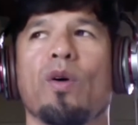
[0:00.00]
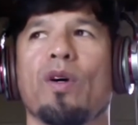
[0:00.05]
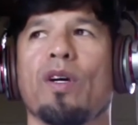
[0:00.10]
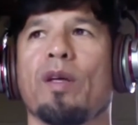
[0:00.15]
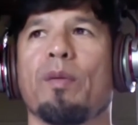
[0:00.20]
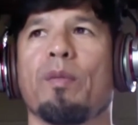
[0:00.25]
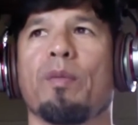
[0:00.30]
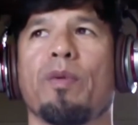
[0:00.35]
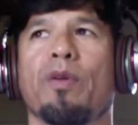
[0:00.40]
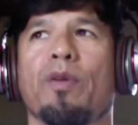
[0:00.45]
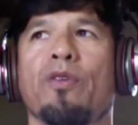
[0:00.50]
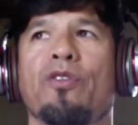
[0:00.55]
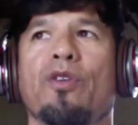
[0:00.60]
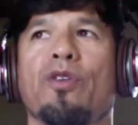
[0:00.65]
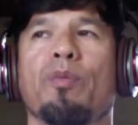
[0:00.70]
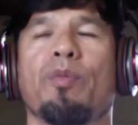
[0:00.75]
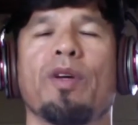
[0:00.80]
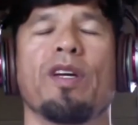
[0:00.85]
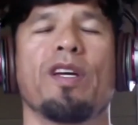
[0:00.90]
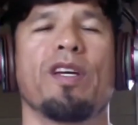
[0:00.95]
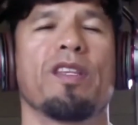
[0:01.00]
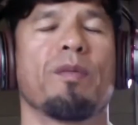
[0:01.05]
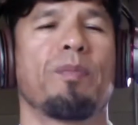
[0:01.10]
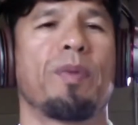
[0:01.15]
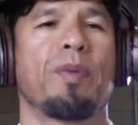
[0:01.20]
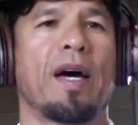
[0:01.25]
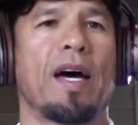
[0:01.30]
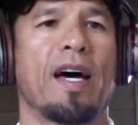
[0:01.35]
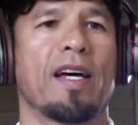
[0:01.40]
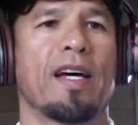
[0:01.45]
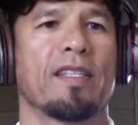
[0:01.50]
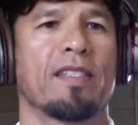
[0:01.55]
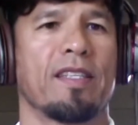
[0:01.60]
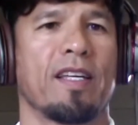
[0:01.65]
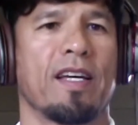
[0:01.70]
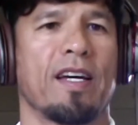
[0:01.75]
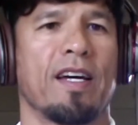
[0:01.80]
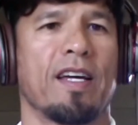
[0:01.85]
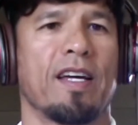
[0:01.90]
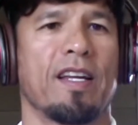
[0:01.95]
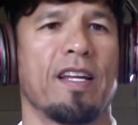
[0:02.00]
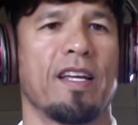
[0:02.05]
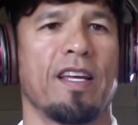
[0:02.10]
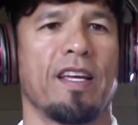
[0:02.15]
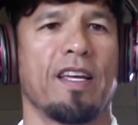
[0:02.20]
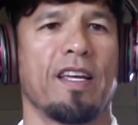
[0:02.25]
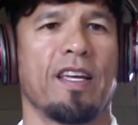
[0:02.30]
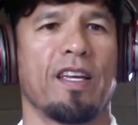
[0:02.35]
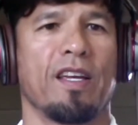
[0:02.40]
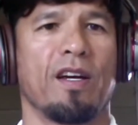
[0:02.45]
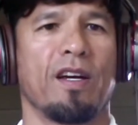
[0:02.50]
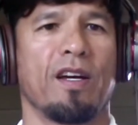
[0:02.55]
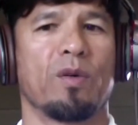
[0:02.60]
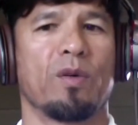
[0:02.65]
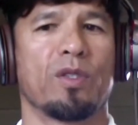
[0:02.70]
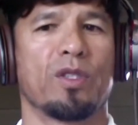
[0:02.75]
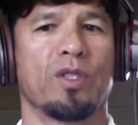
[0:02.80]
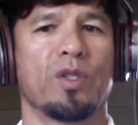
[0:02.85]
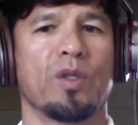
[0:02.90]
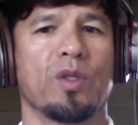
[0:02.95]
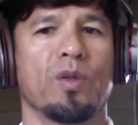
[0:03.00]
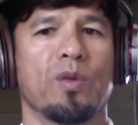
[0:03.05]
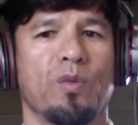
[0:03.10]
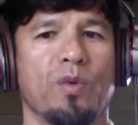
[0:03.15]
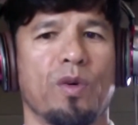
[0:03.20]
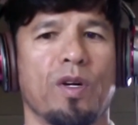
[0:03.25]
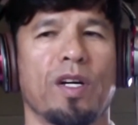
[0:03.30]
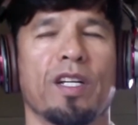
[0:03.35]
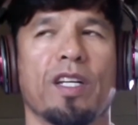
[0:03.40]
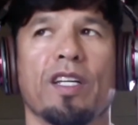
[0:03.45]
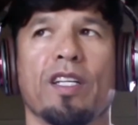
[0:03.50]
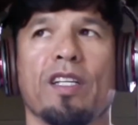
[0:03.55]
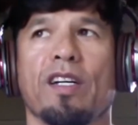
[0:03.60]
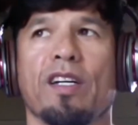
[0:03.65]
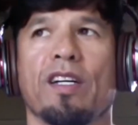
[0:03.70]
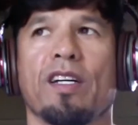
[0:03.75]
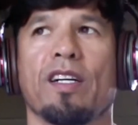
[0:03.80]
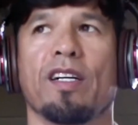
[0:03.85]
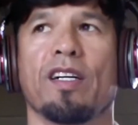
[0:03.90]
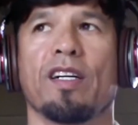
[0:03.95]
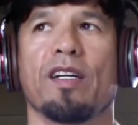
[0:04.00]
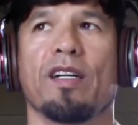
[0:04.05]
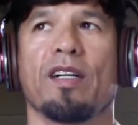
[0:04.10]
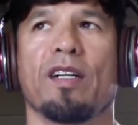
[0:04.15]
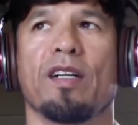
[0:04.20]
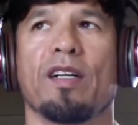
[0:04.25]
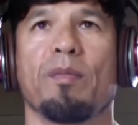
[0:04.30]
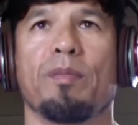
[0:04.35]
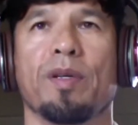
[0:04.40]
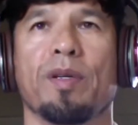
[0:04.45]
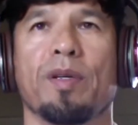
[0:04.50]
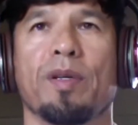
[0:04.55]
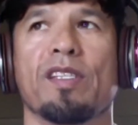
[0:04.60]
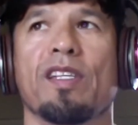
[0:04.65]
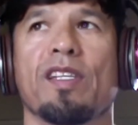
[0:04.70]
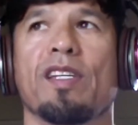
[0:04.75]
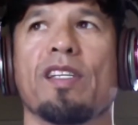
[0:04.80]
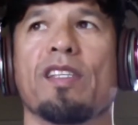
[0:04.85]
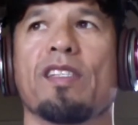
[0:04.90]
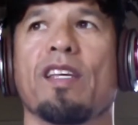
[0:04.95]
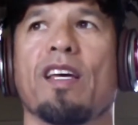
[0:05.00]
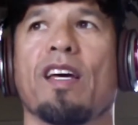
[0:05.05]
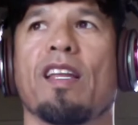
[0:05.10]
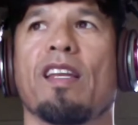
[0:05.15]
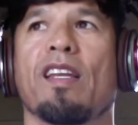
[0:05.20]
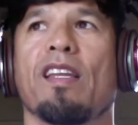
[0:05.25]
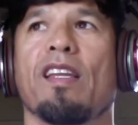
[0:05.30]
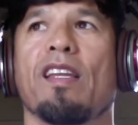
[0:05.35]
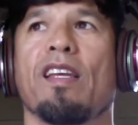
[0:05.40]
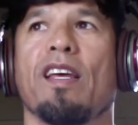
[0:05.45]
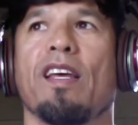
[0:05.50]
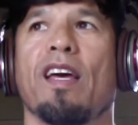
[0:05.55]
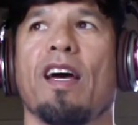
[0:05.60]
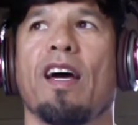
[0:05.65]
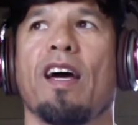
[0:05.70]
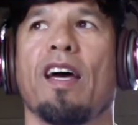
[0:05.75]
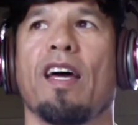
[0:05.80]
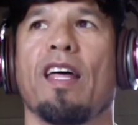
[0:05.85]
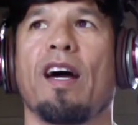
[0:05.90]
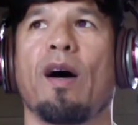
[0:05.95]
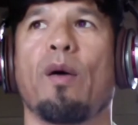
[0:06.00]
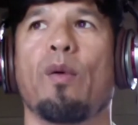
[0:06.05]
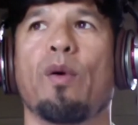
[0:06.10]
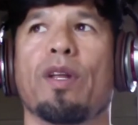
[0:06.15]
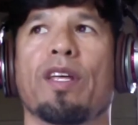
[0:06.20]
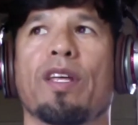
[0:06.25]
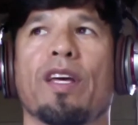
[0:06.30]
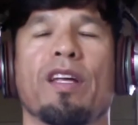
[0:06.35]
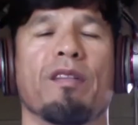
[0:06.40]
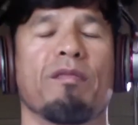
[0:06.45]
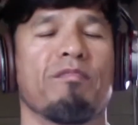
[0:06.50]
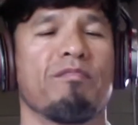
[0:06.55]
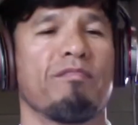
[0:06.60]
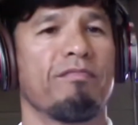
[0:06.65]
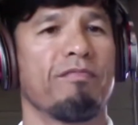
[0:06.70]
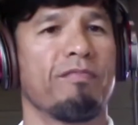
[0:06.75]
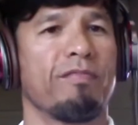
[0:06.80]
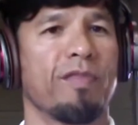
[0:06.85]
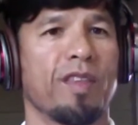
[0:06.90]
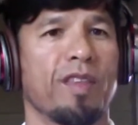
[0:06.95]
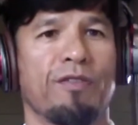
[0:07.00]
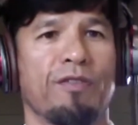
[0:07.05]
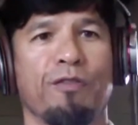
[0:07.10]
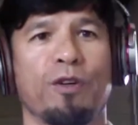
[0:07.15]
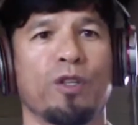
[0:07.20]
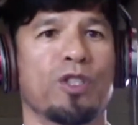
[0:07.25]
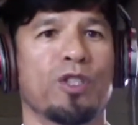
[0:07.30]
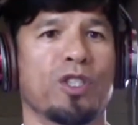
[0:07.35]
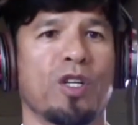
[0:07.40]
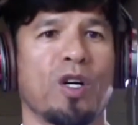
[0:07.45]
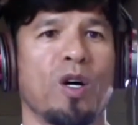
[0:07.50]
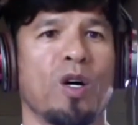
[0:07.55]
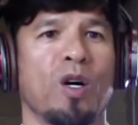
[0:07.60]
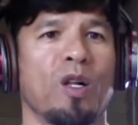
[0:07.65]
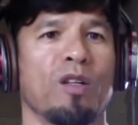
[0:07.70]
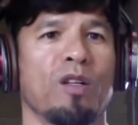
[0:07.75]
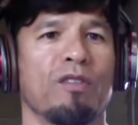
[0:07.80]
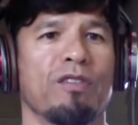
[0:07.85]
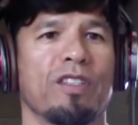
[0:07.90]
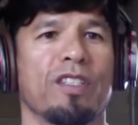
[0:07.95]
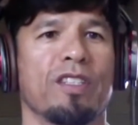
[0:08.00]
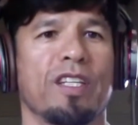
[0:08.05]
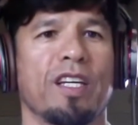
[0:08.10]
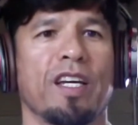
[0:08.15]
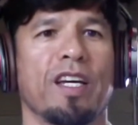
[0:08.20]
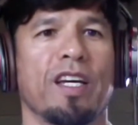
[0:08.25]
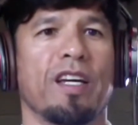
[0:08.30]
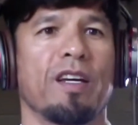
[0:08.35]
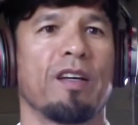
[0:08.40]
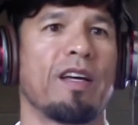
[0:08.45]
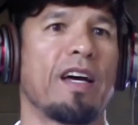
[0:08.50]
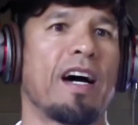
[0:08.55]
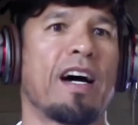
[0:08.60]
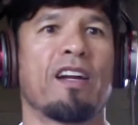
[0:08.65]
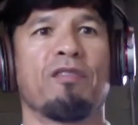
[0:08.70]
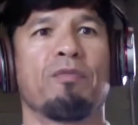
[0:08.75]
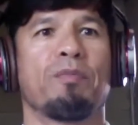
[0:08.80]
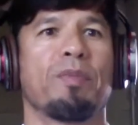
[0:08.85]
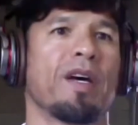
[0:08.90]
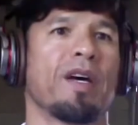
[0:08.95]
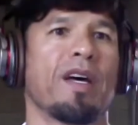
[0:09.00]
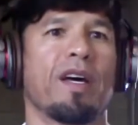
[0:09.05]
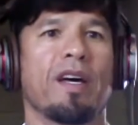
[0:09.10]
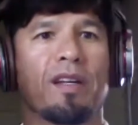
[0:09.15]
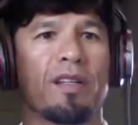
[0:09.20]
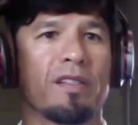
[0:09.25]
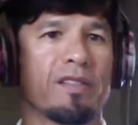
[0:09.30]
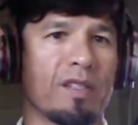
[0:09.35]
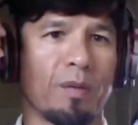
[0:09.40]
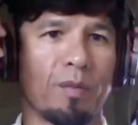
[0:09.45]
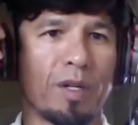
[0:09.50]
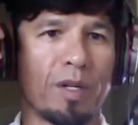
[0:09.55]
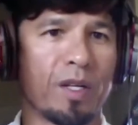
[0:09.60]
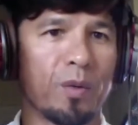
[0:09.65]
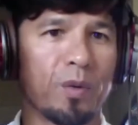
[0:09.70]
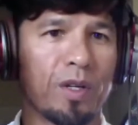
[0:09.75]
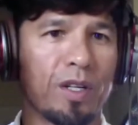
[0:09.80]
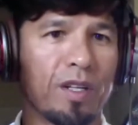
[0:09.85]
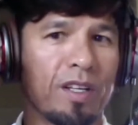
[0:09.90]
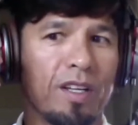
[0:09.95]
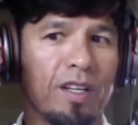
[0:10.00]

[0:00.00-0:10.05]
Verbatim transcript: it used to be in the past that, you know, I was running a, a business and, and I would get the first call of the day out of bed. Somebody would,